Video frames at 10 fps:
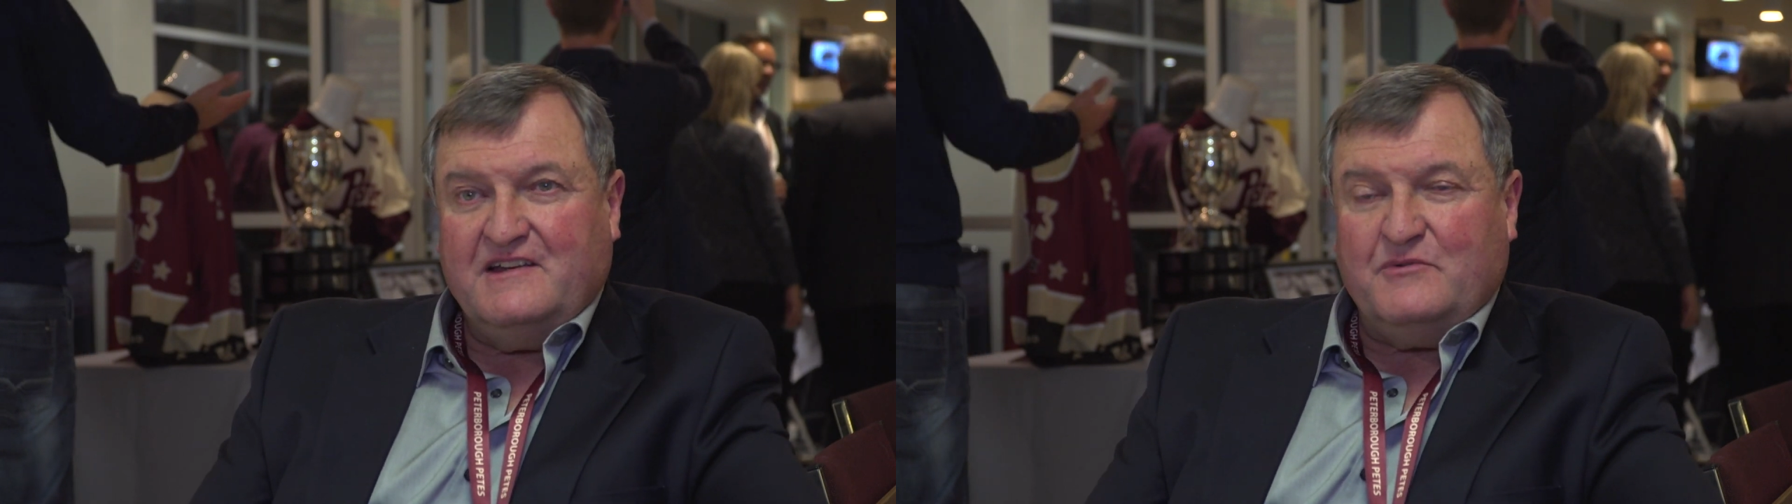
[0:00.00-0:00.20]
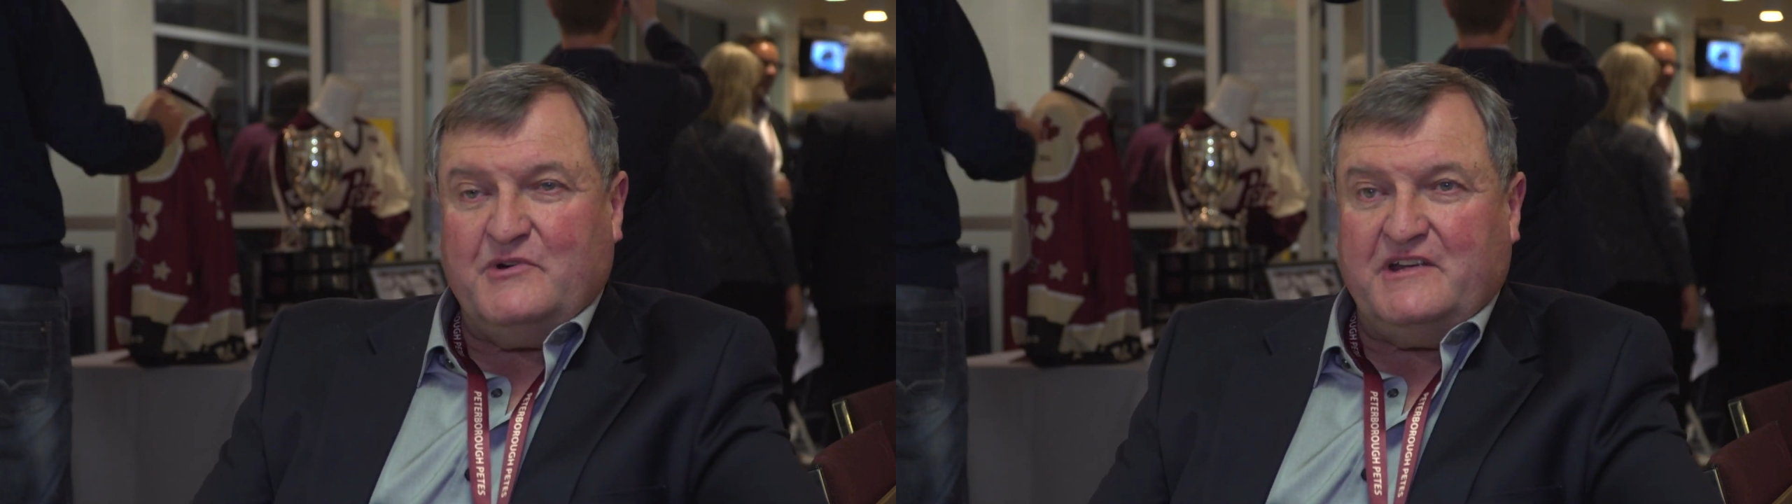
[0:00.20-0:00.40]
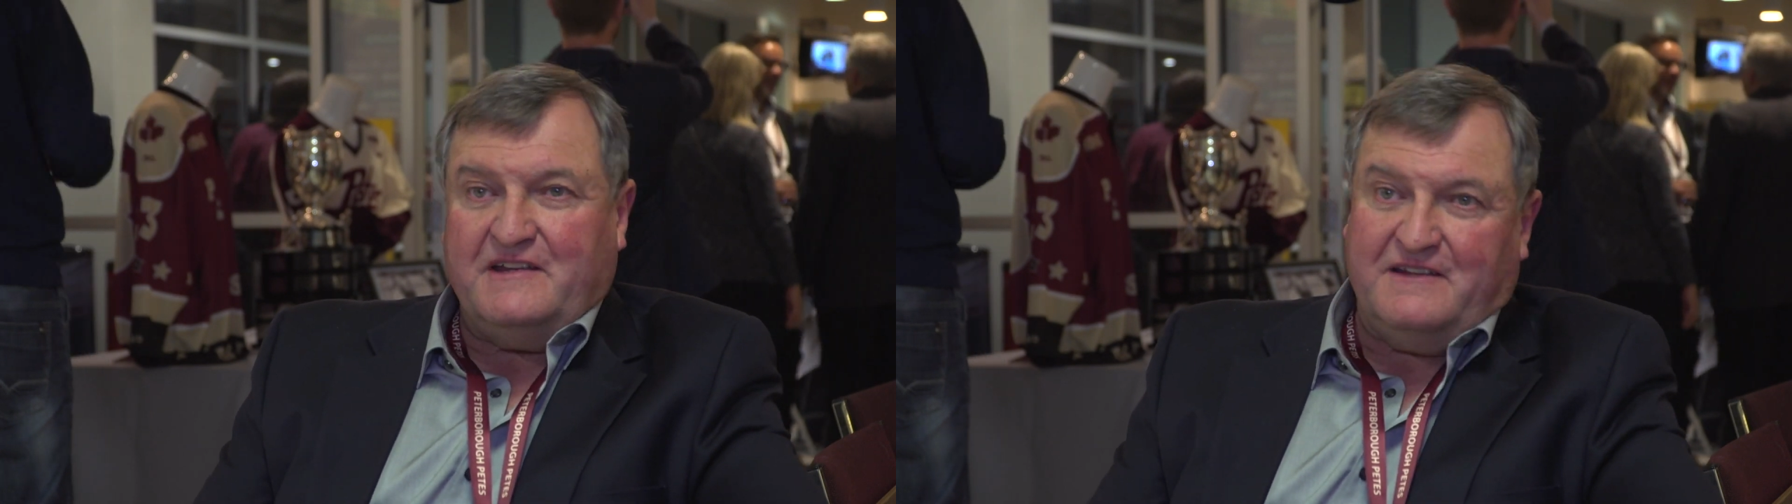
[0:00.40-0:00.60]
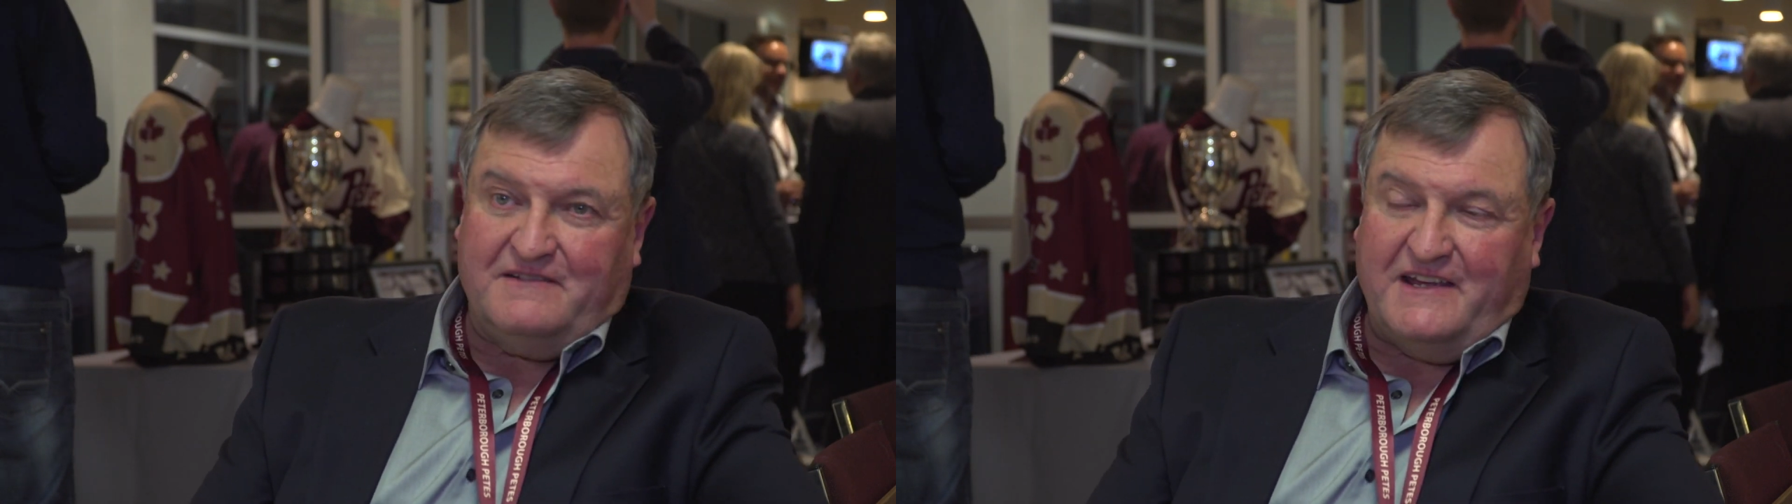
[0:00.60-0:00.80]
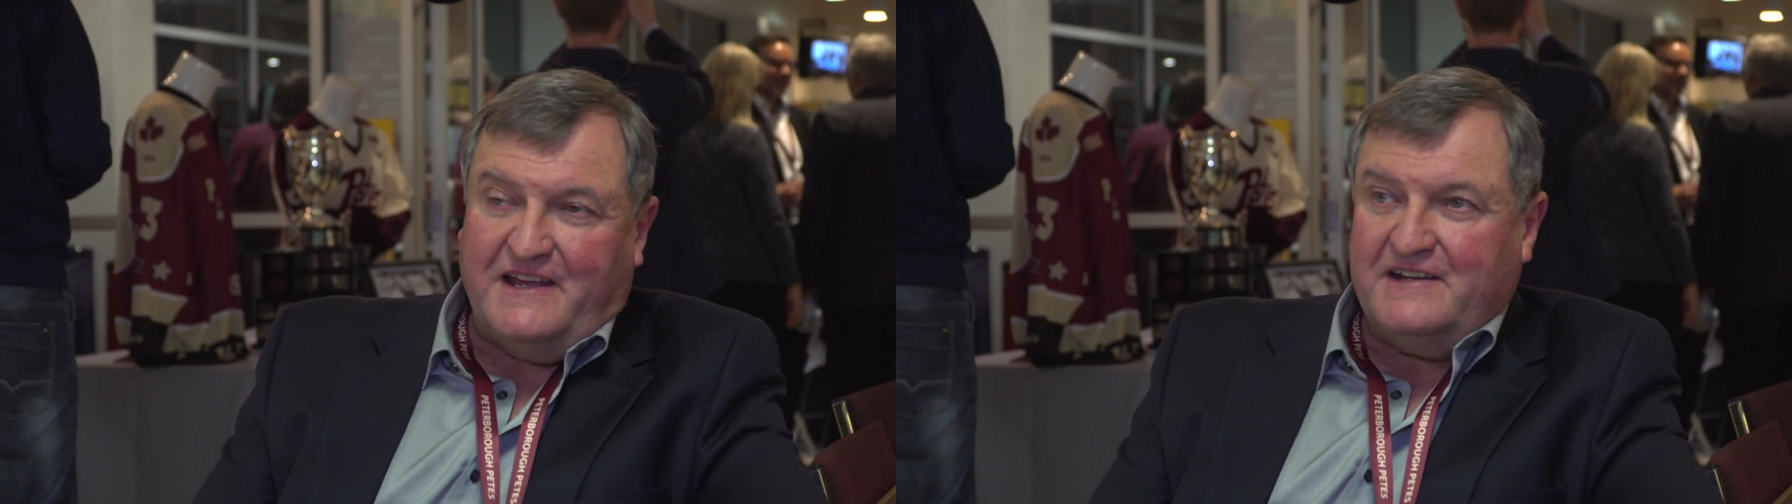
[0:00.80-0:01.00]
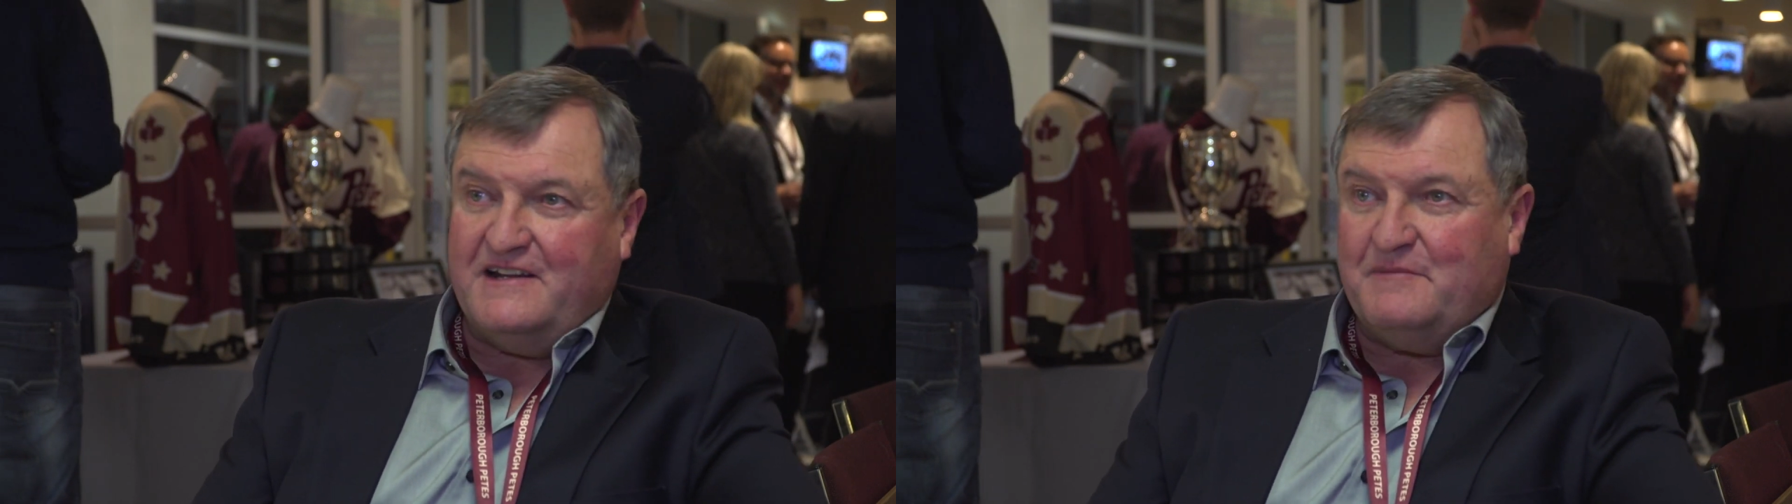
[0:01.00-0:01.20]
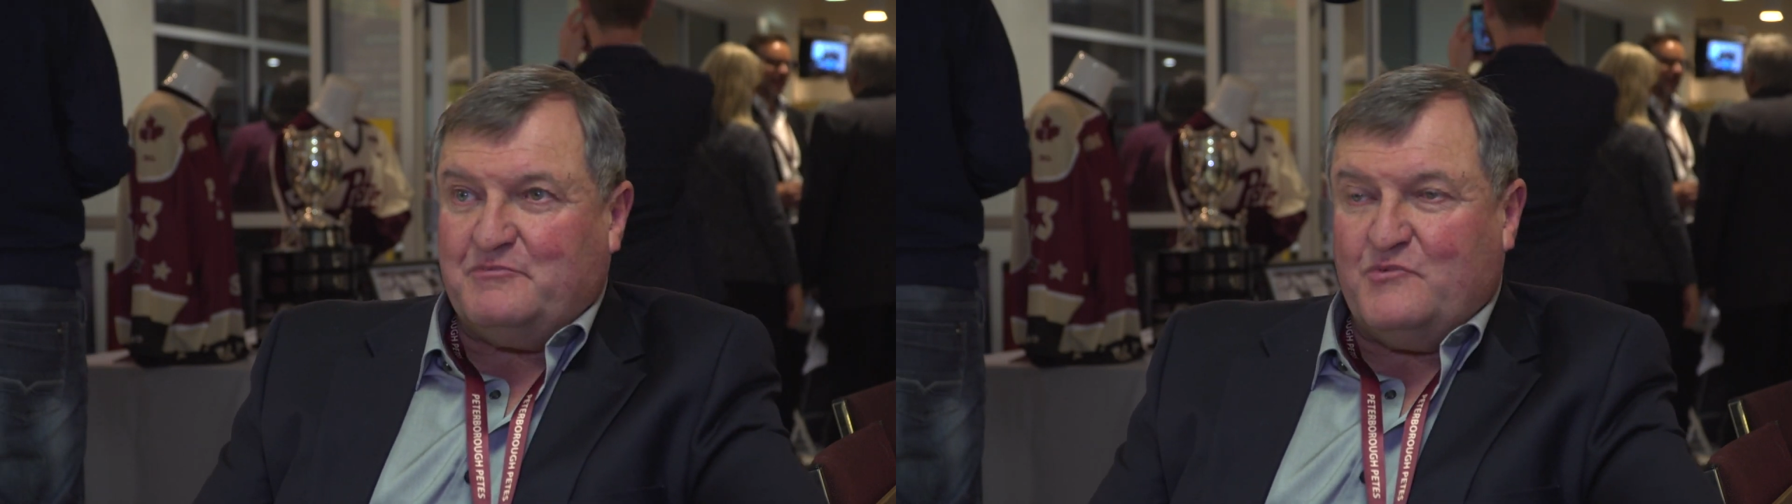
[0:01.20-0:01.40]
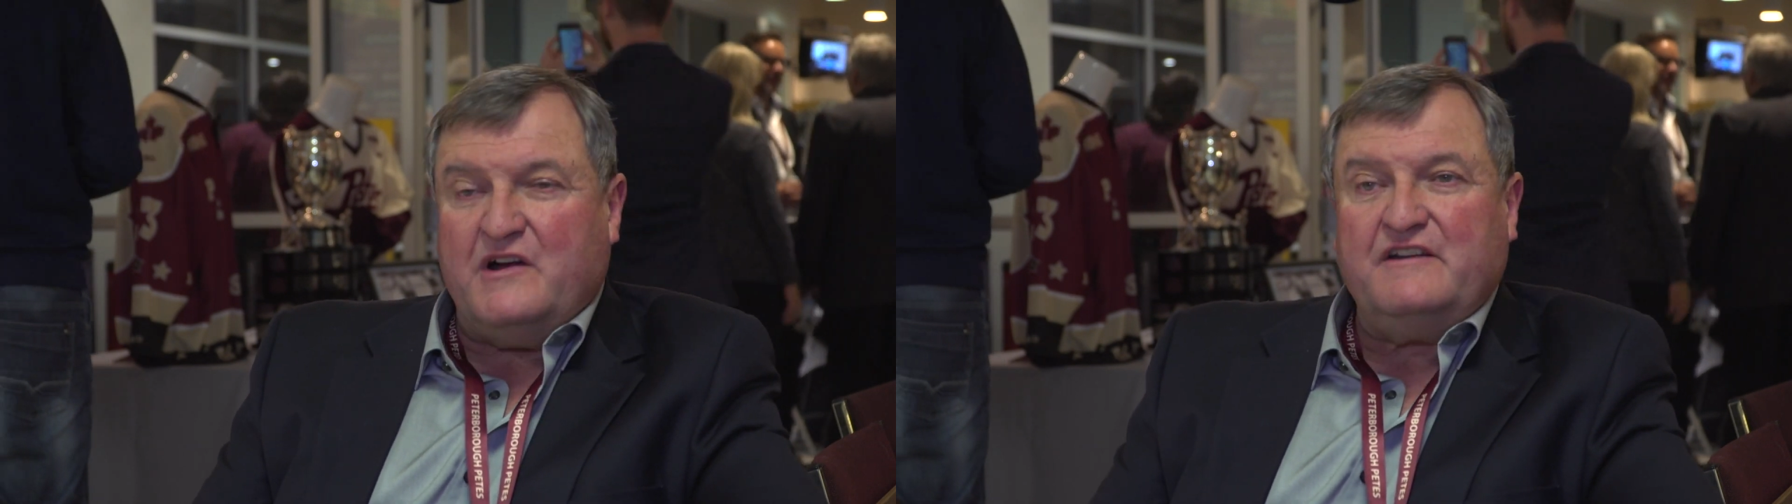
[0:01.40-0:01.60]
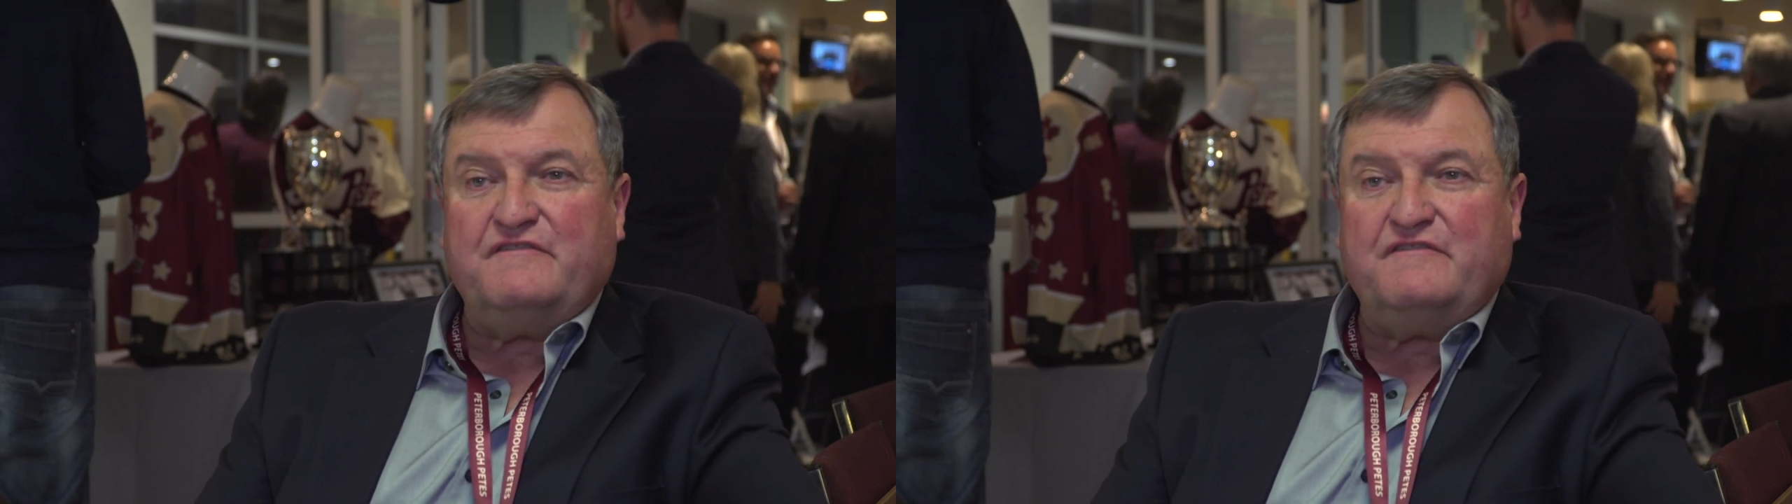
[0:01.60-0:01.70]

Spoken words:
we ended up one